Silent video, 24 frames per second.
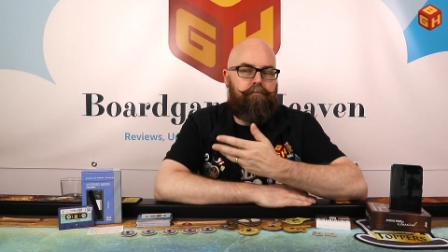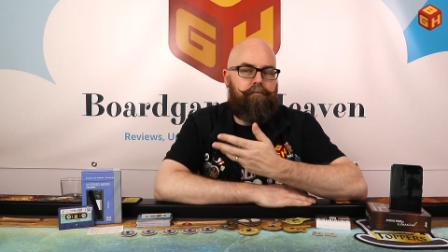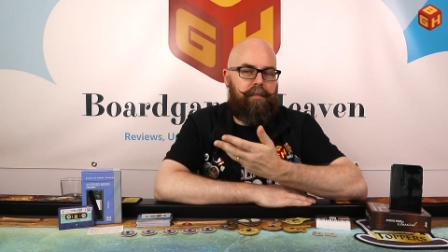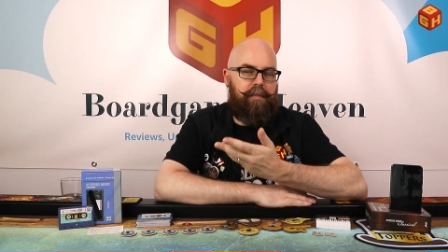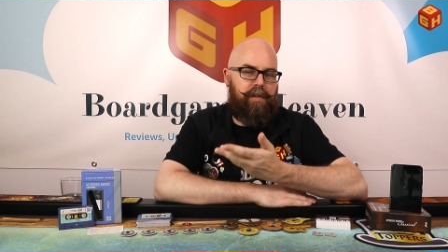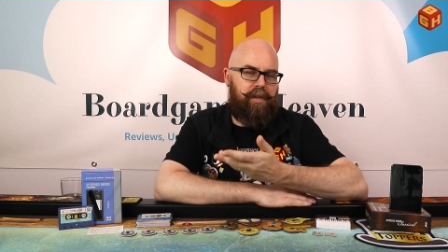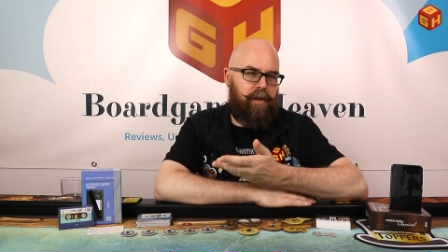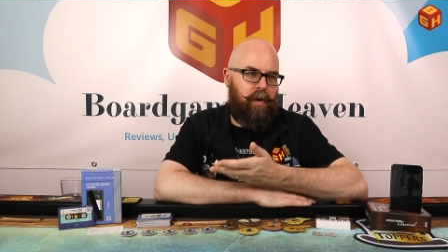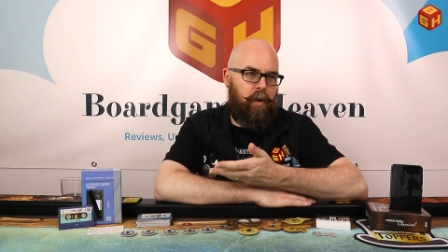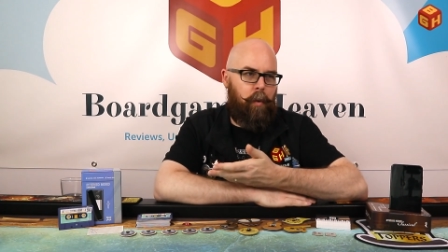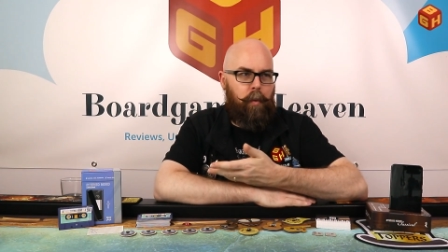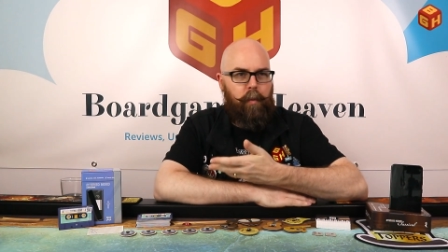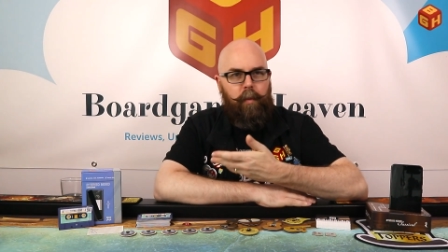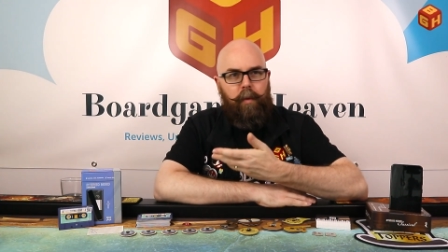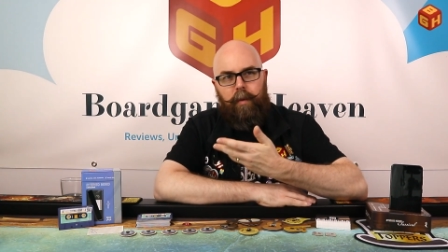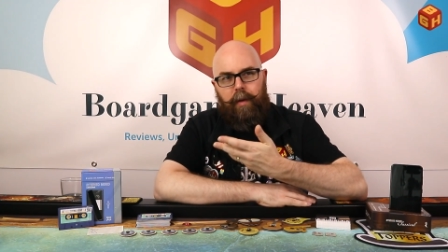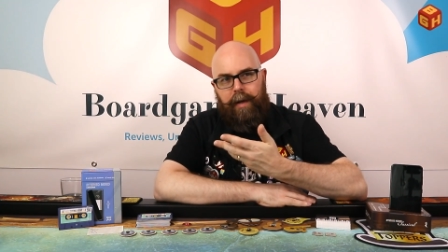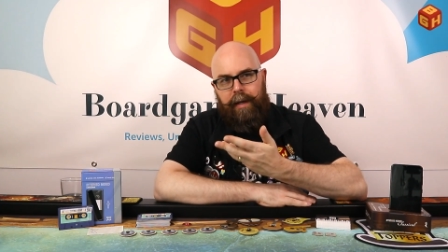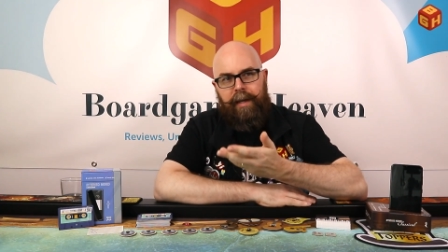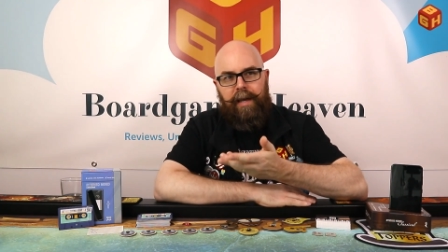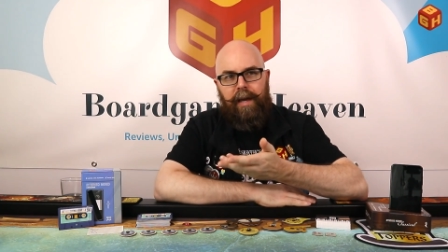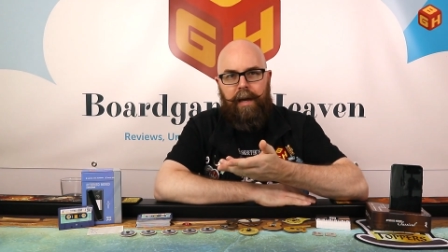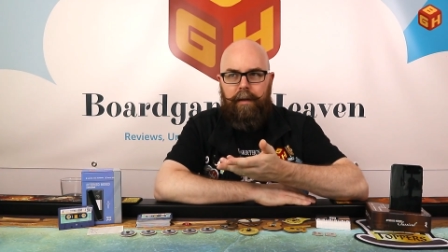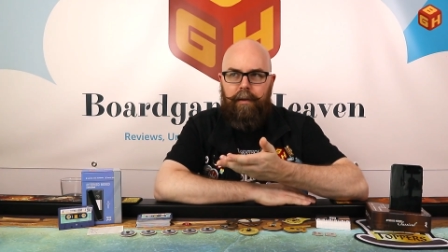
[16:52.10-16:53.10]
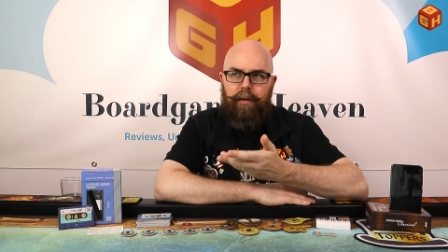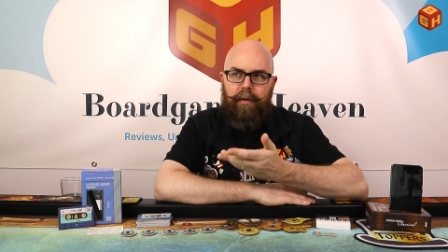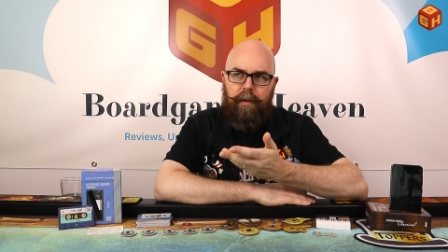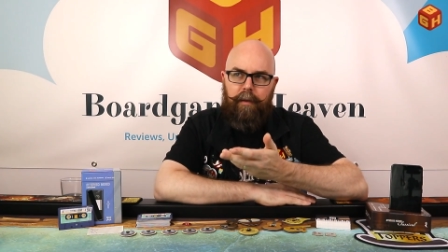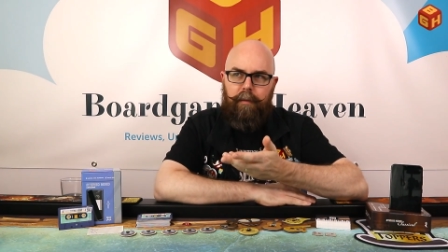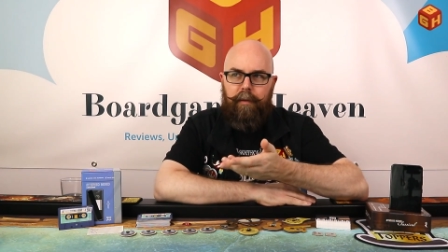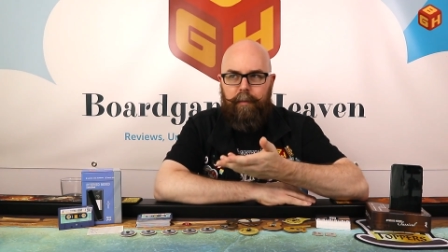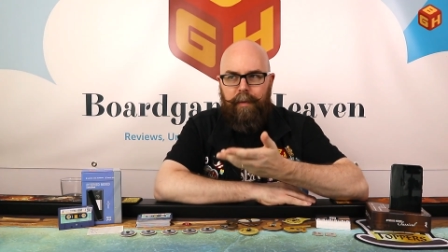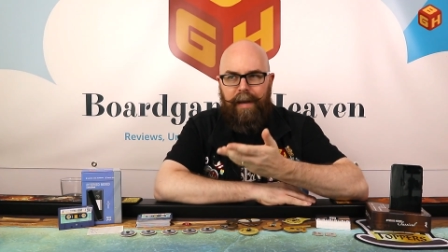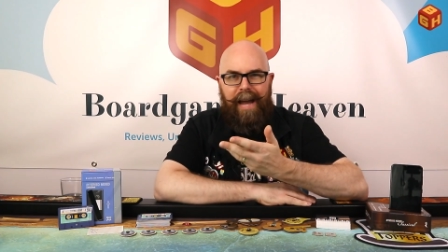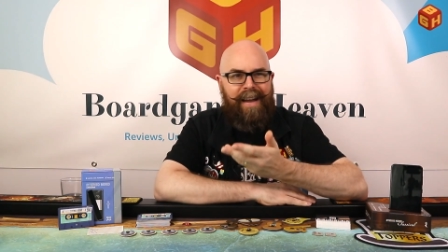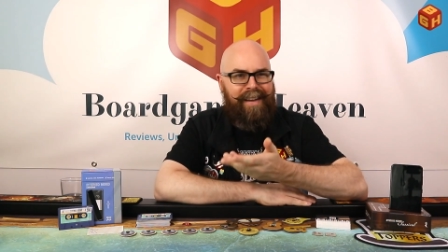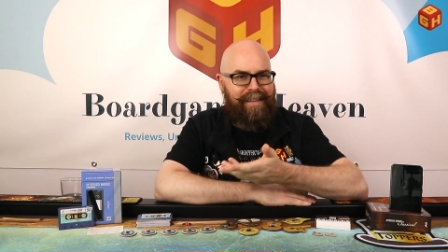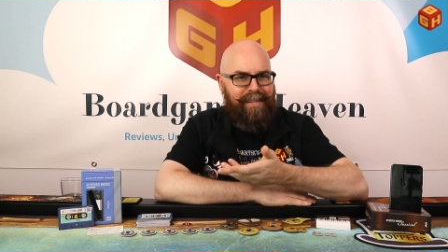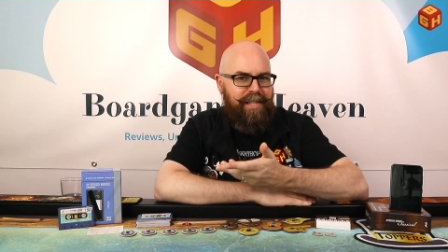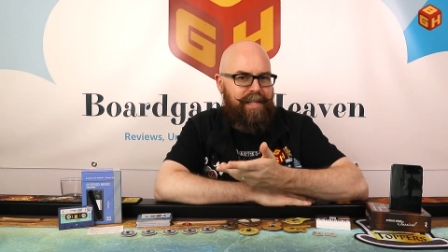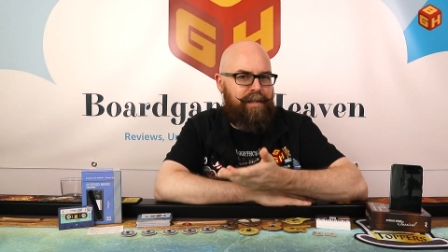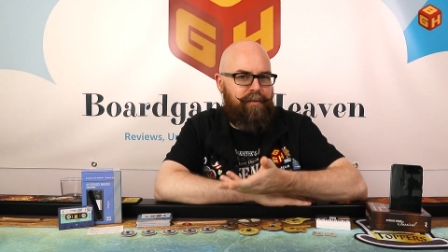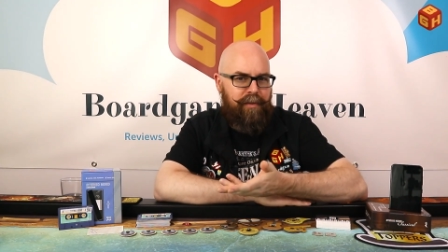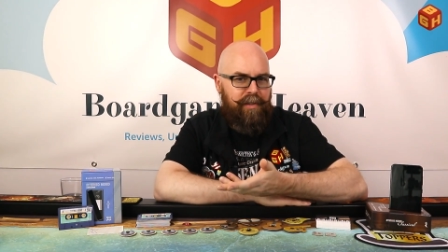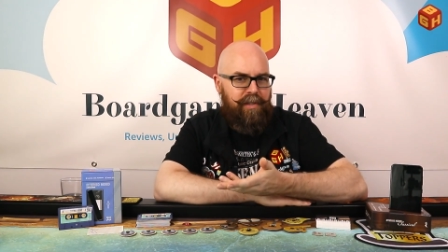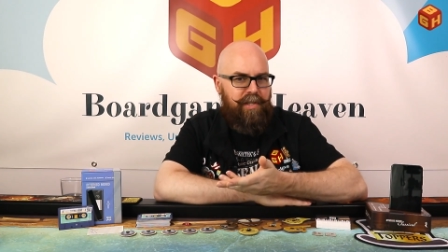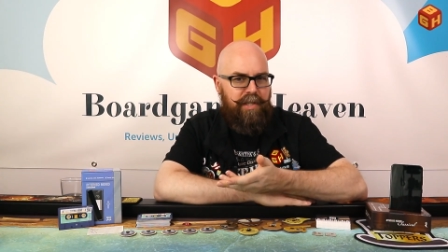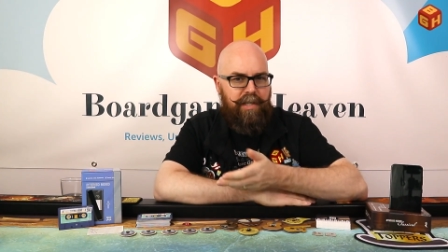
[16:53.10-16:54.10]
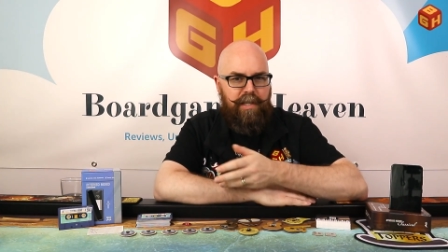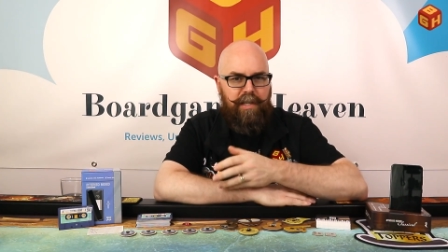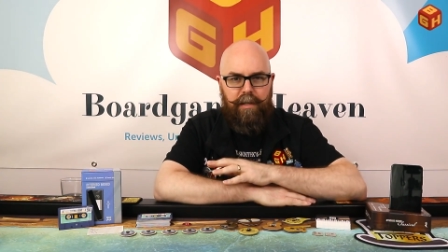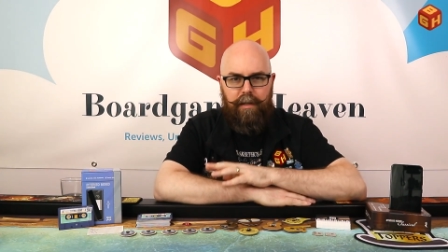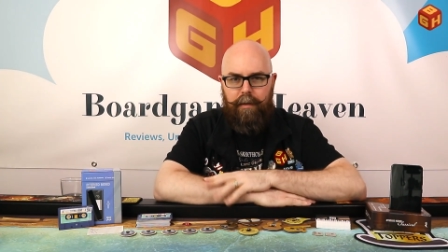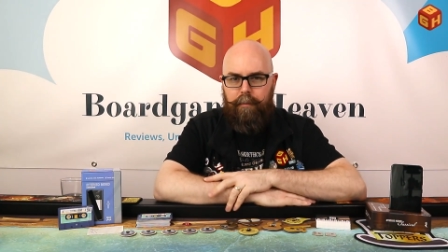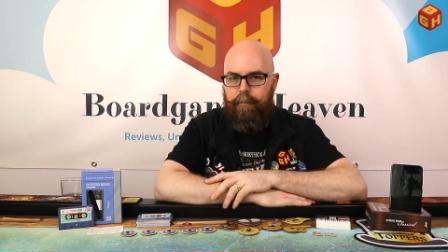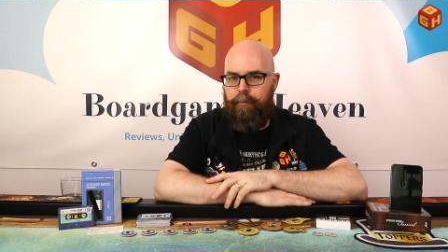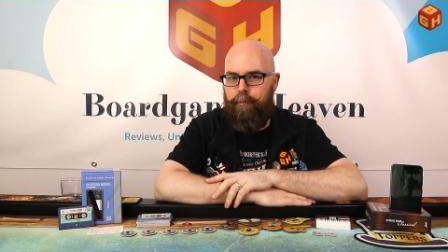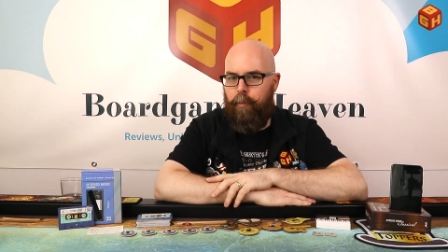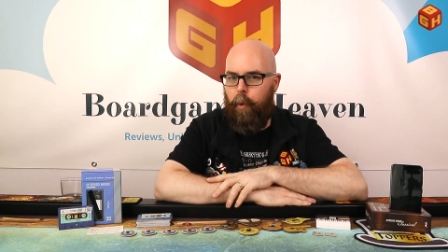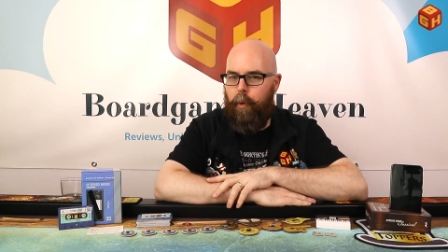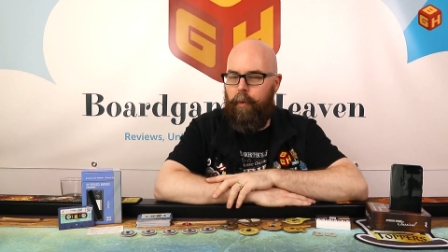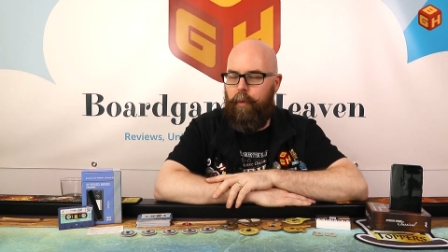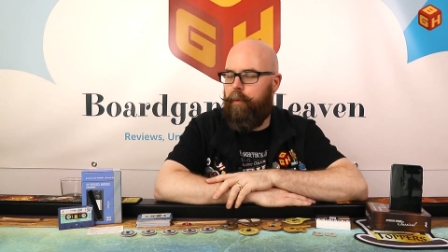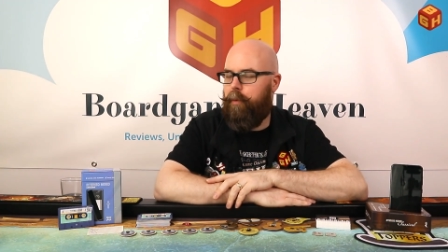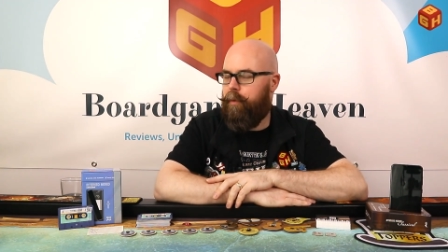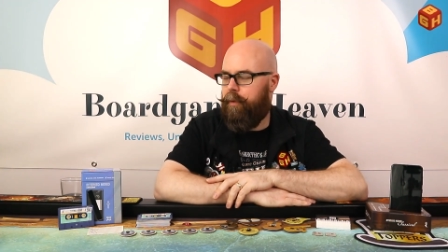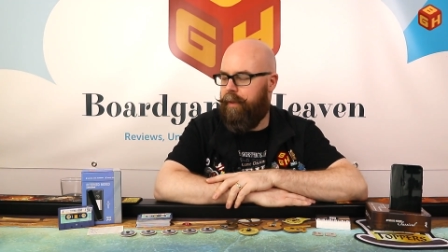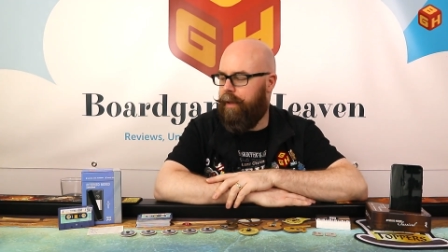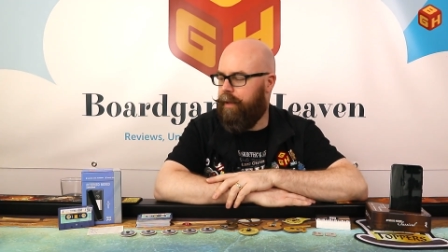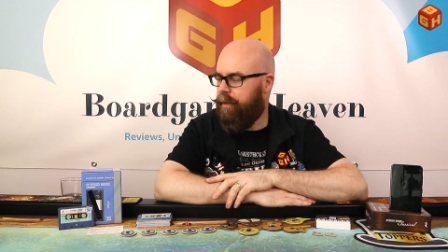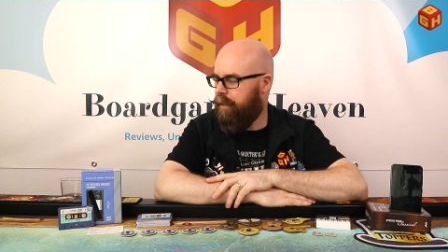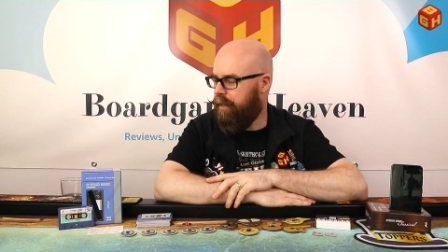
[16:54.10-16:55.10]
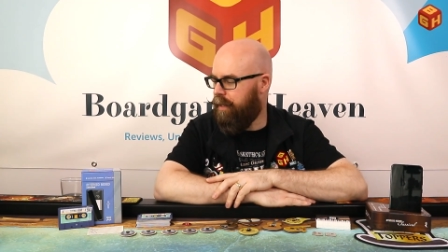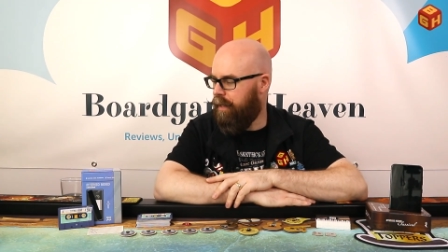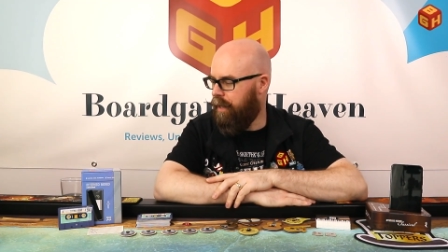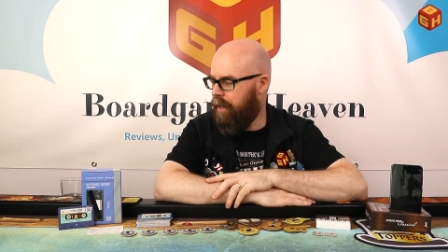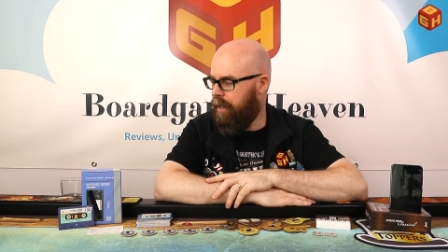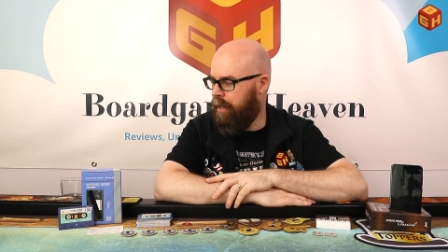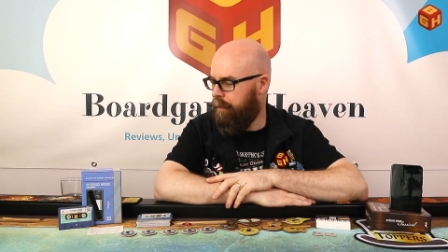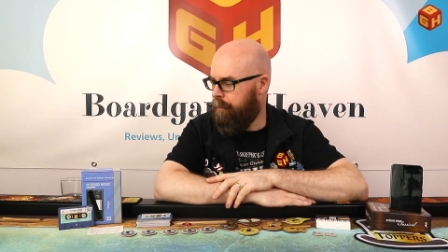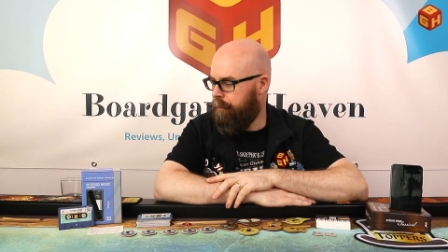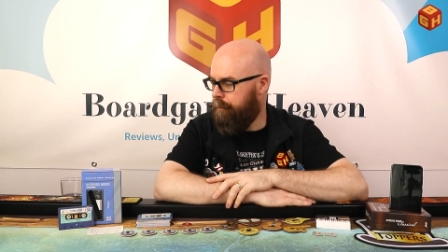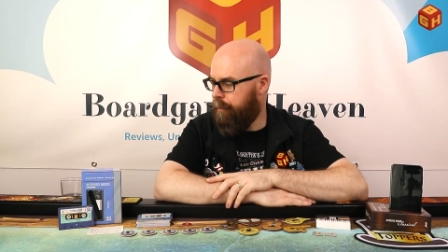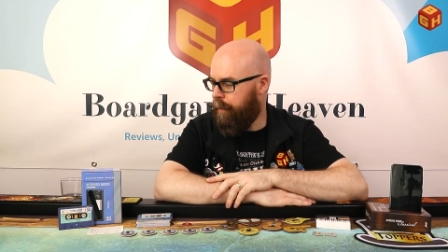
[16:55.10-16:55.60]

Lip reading: you know, again, activity more than a game.